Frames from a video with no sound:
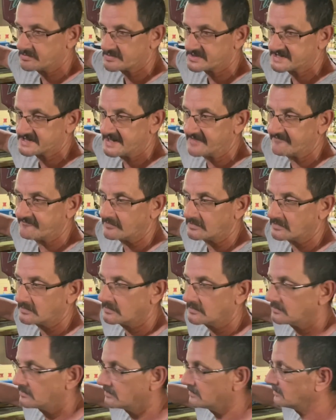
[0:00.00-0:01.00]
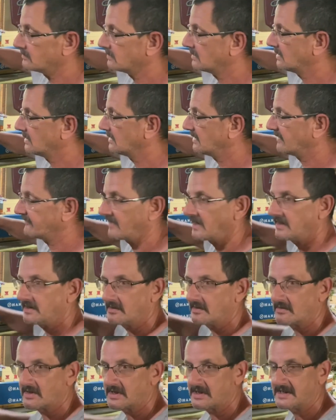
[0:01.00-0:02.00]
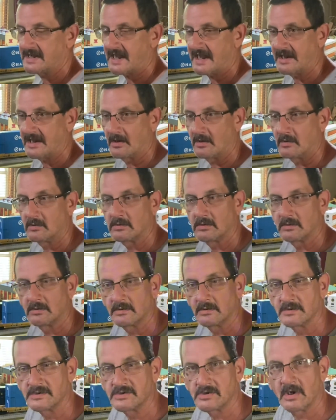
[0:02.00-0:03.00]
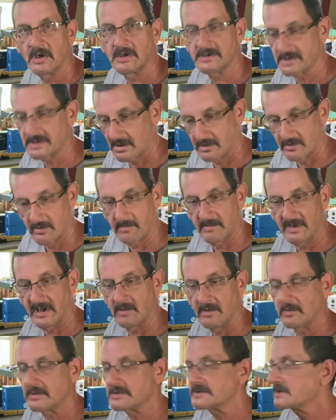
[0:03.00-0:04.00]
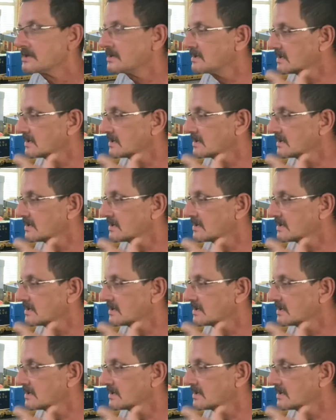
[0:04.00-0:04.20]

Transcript: was different. Uh, I think they're Kato trucks, the little bitty ones.